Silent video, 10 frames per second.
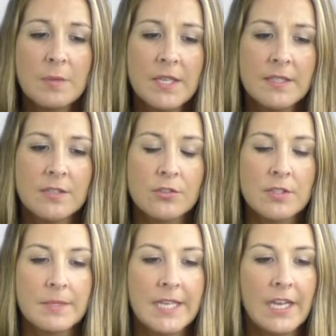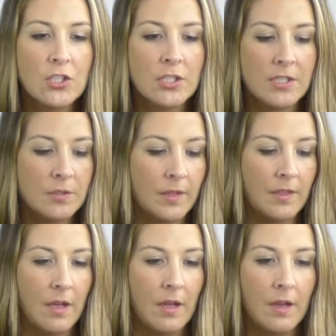there's limitations with
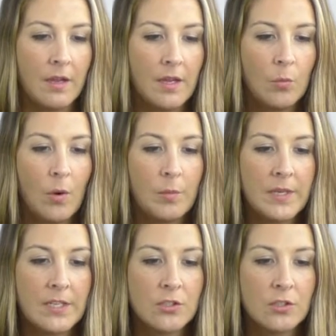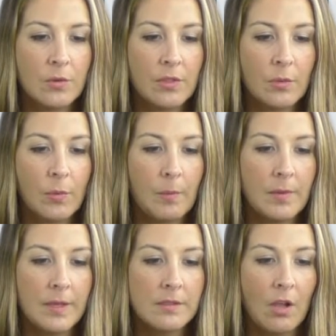what we can do with the
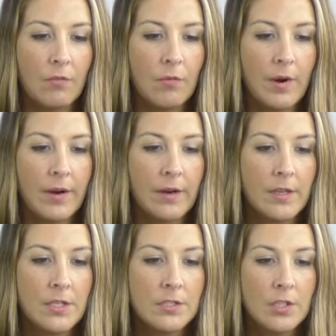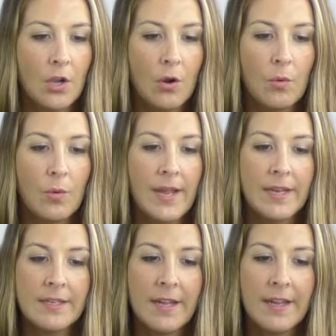web-based software. So,
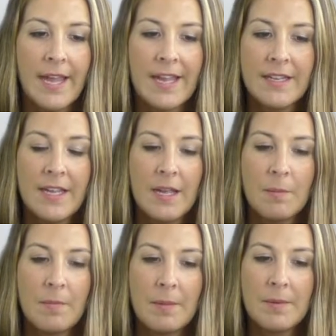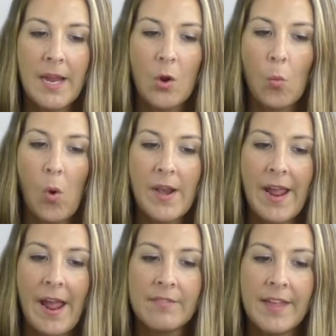and again, maybe I don't want to
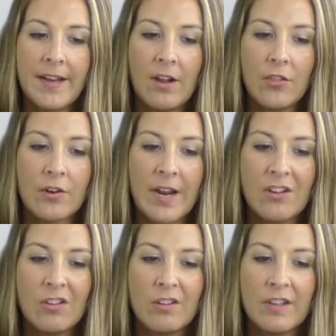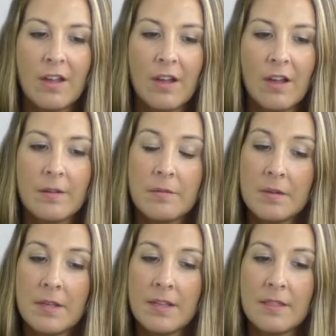have that other angle
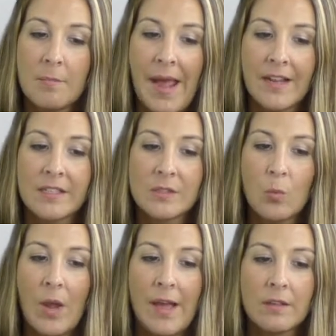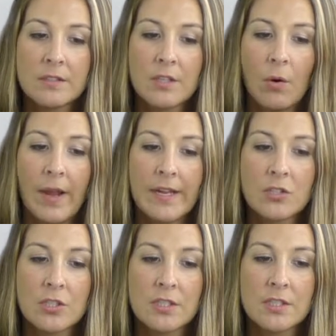in the back as well, so I can
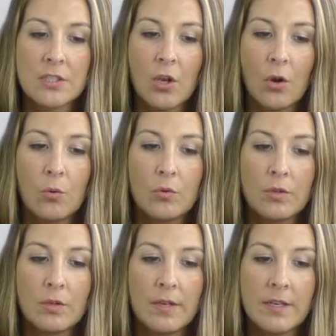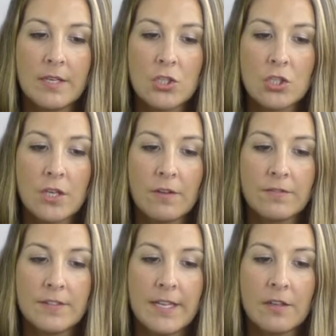just go and hit shift
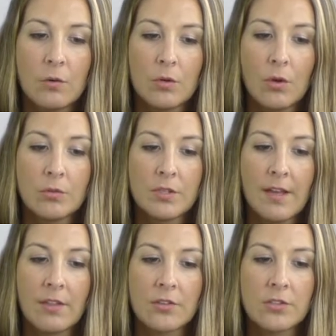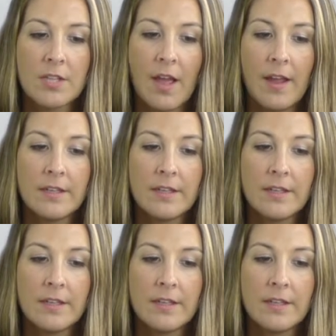and it'll go to the other side.